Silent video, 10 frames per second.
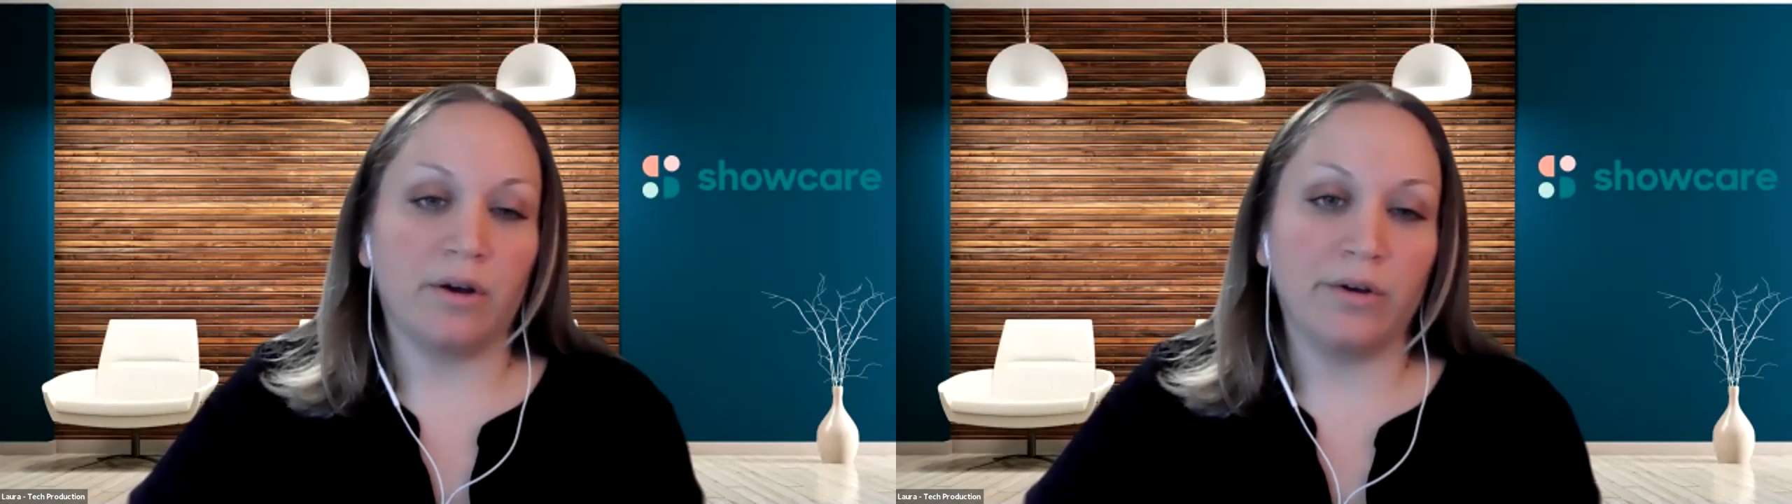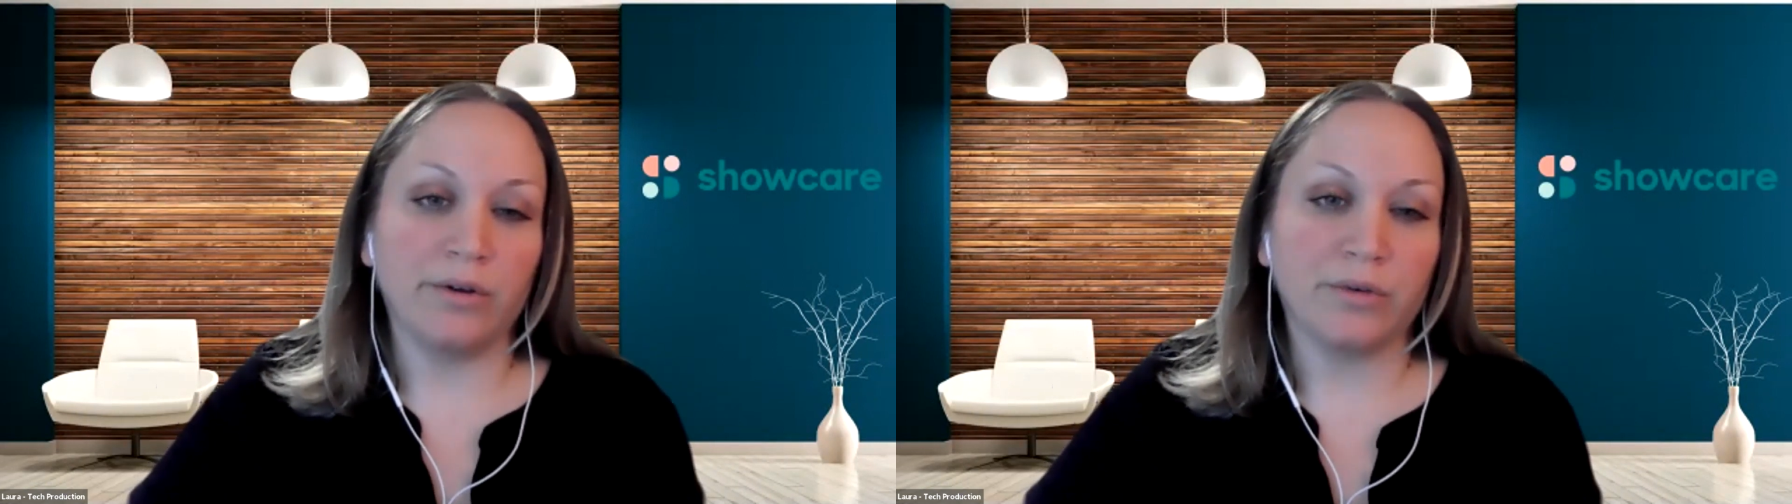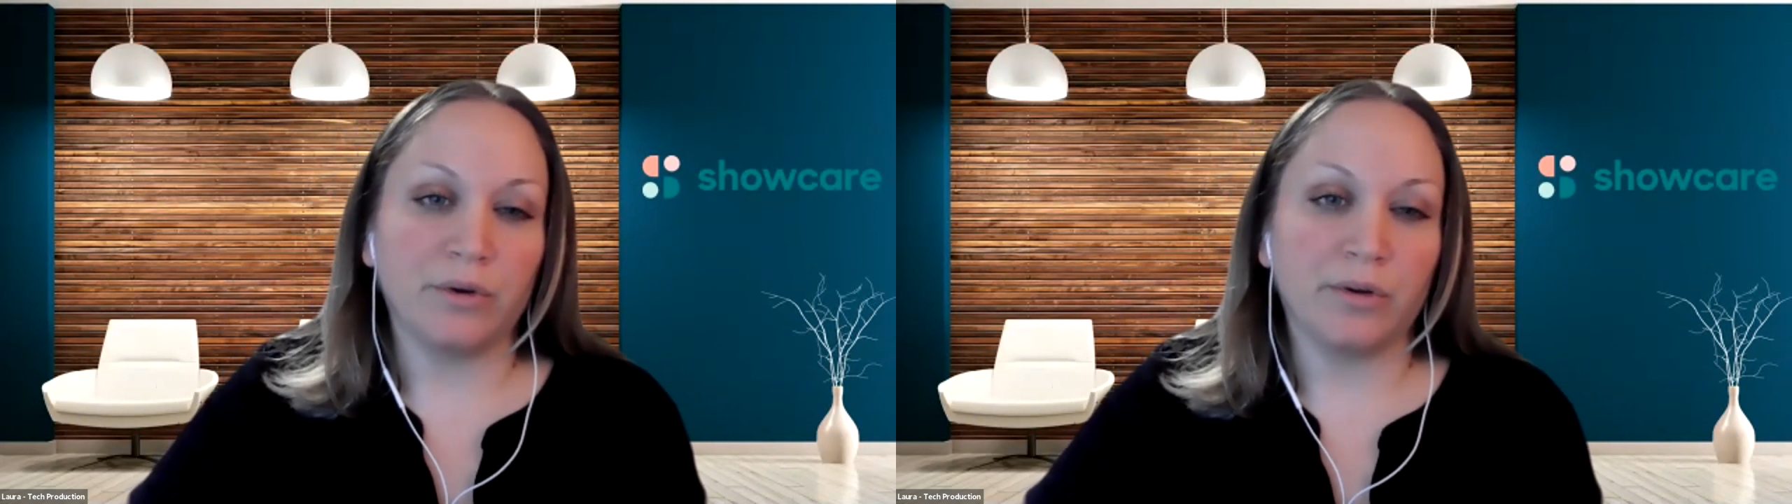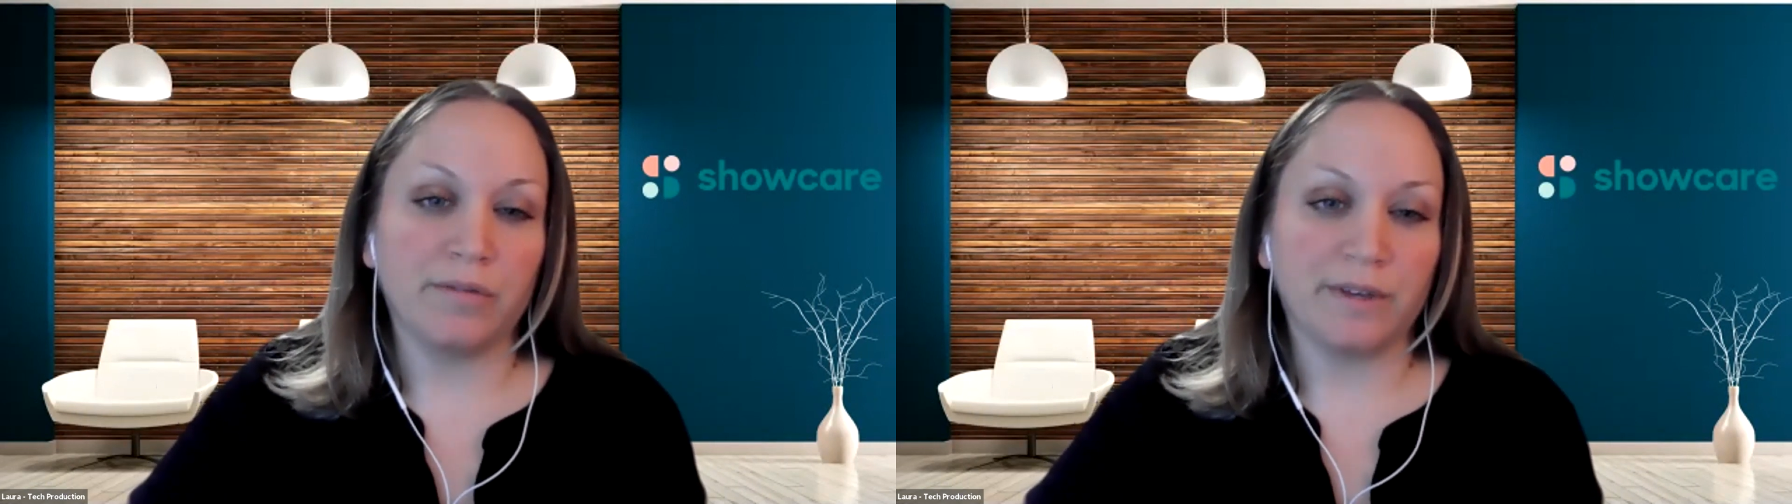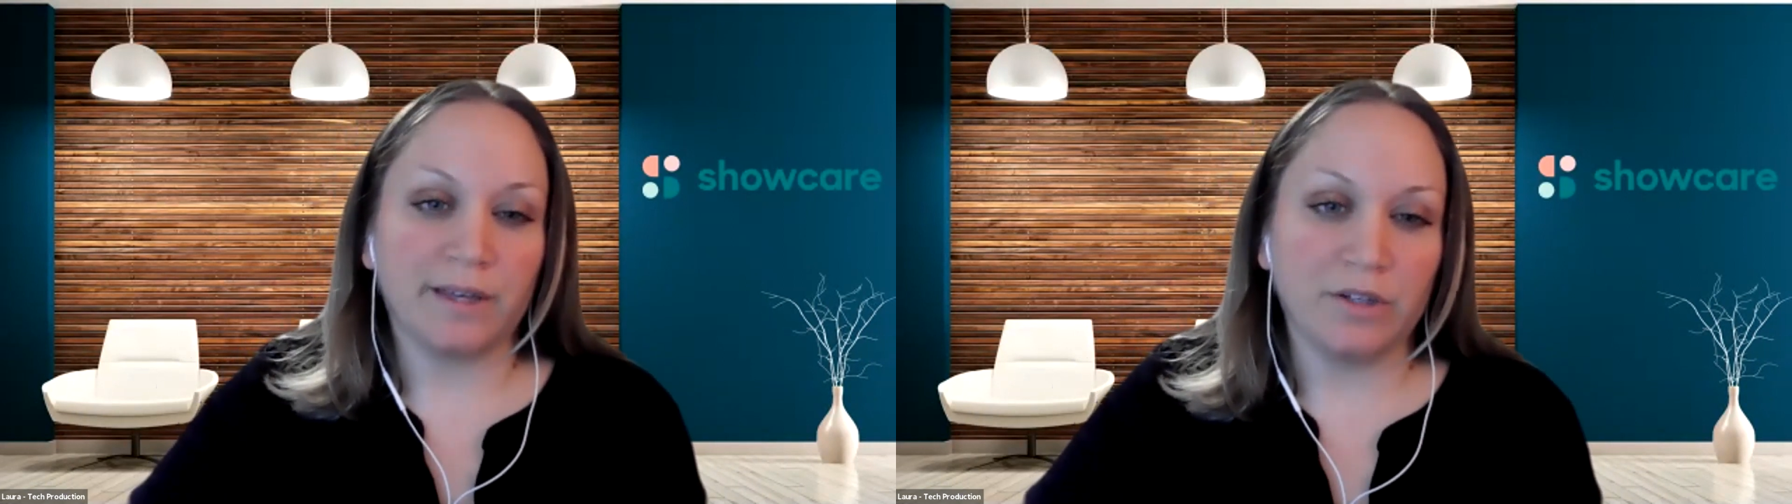all your
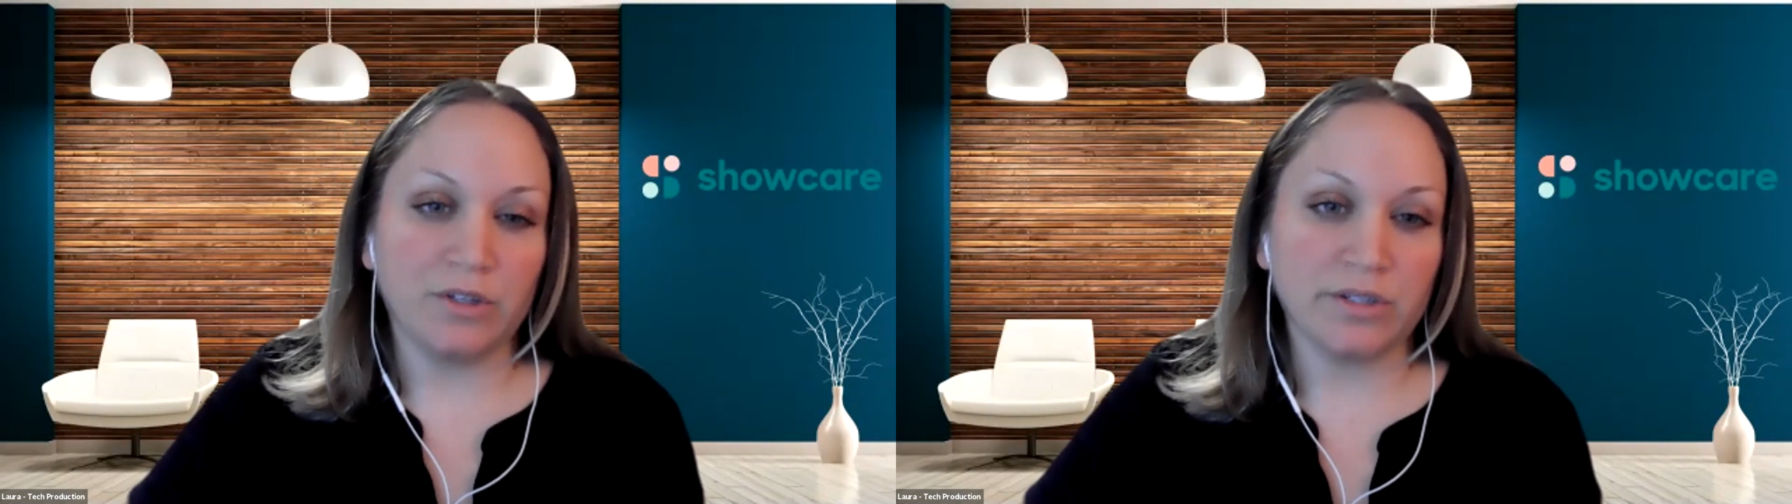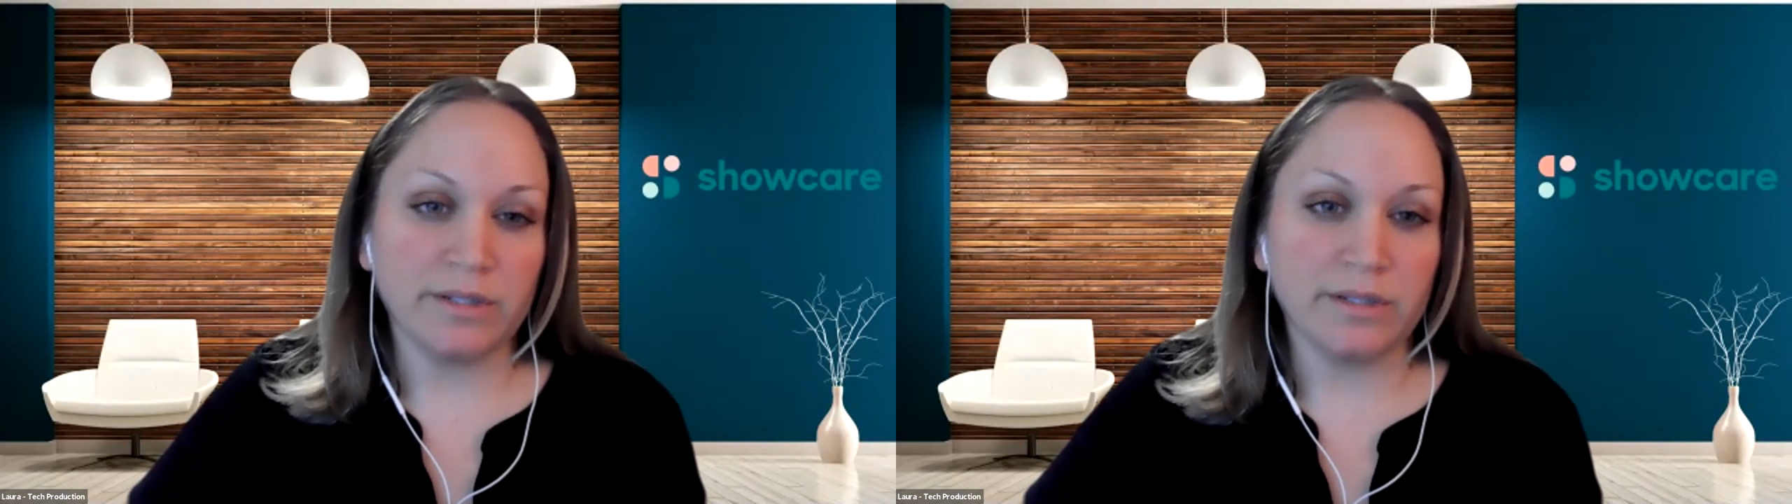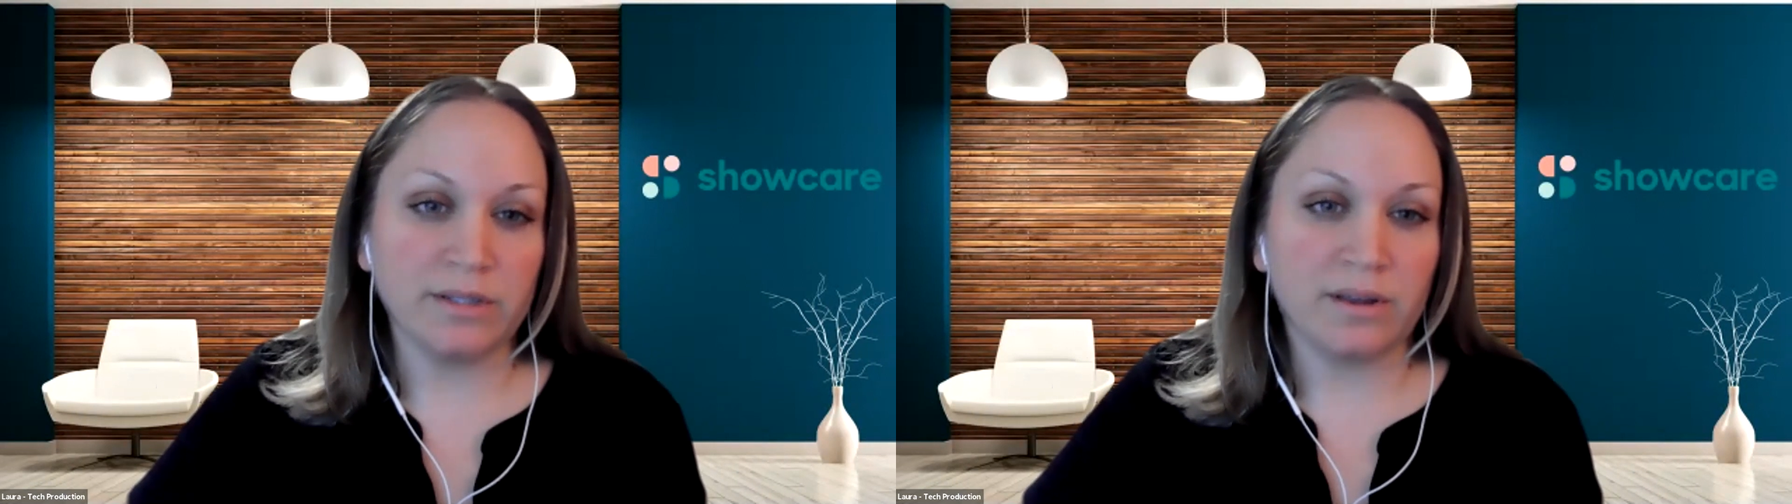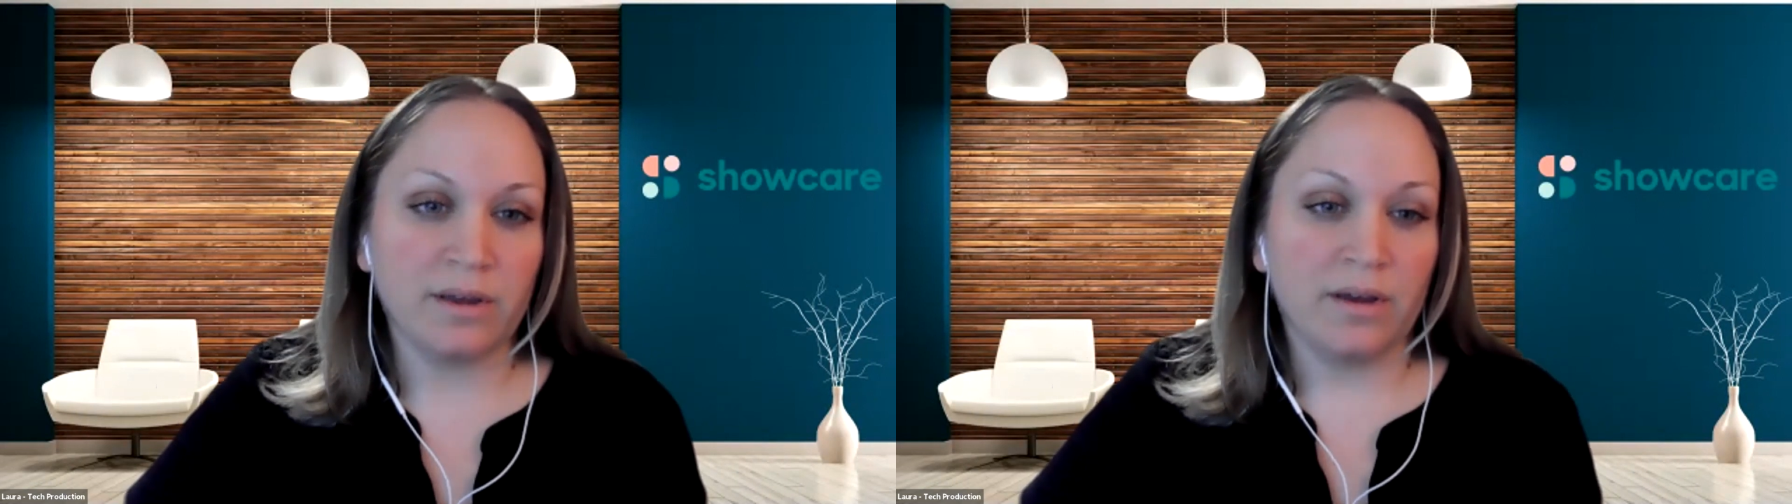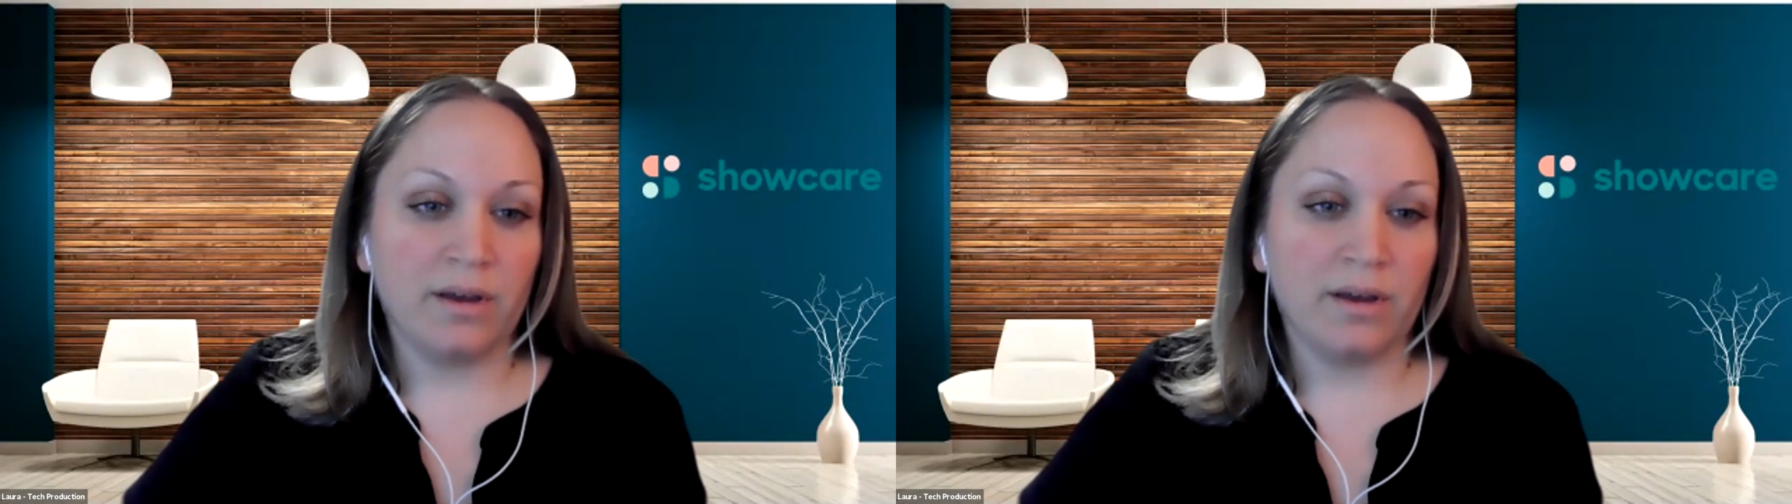notifications